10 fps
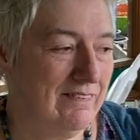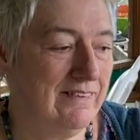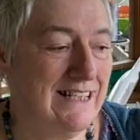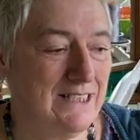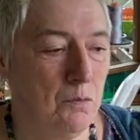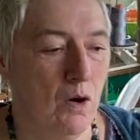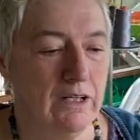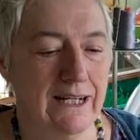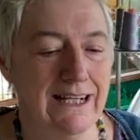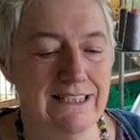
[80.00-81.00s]
this
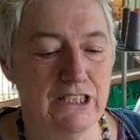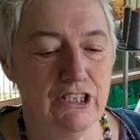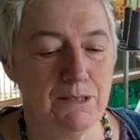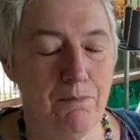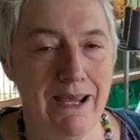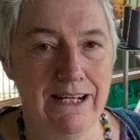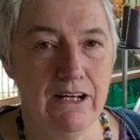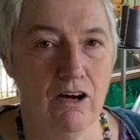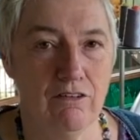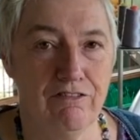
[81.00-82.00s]
one is just made
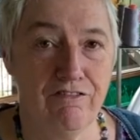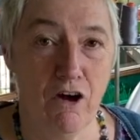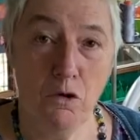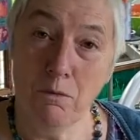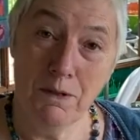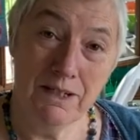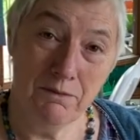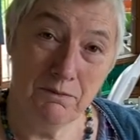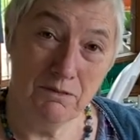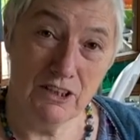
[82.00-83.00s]
of foam
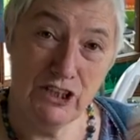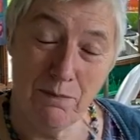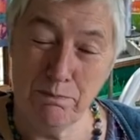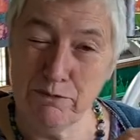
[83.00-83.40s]
chip,